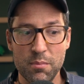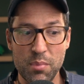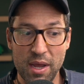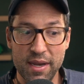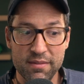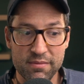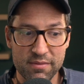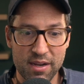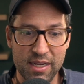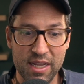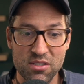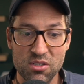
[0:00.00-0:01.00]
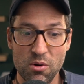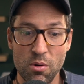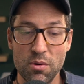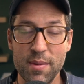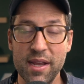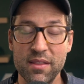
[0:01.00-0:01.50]
but against a
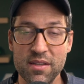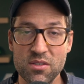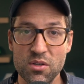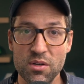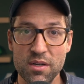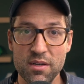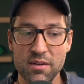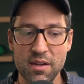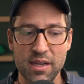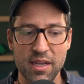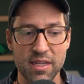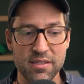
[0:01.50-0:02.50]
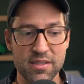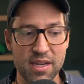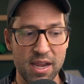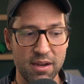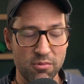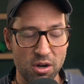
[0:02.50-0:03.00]
quarterback this good, against
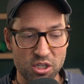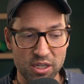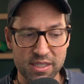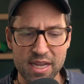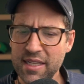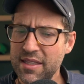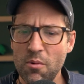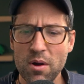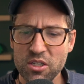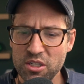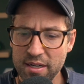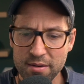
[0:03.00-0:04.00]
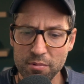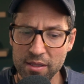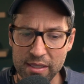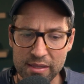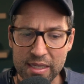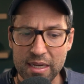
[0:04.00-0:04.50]
a rushing attack that Washington didn't
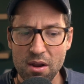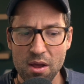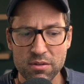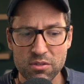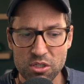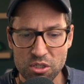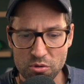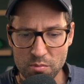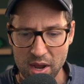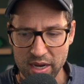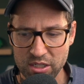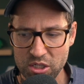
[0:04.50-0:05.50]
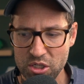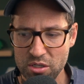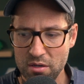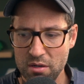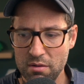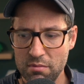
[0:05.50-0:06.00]
really lean on too much,
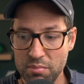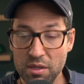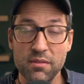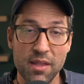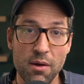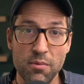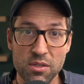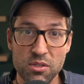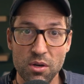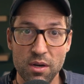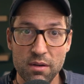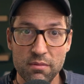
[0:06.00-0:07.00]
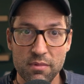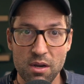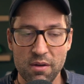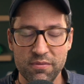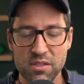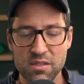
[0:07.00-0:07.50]
but that was good. An
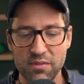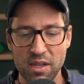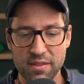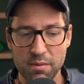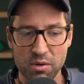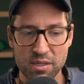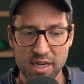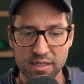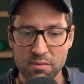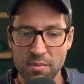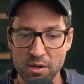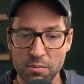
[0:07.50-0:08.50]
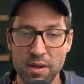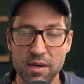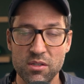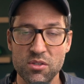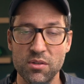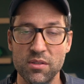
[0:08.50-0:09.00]
offensive line that protected Michael
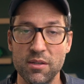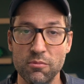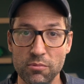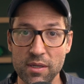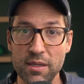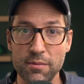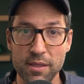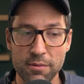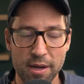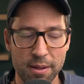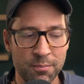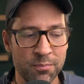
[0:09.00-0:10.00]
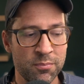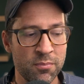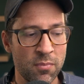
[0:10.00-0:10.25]
Penix certainly really, really well.